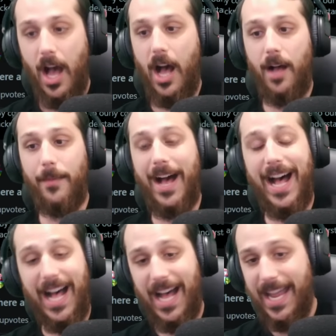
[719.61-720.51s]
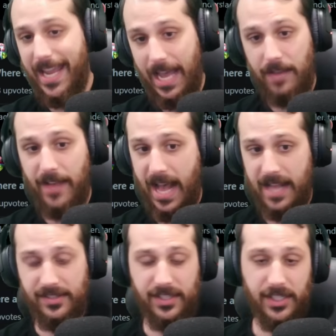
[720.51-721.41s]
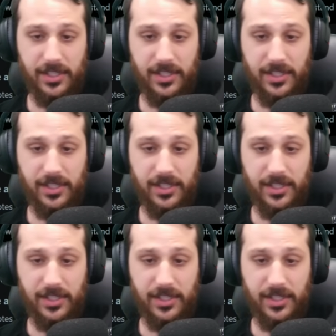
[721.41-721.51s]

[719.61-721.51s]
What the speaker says: I have asked this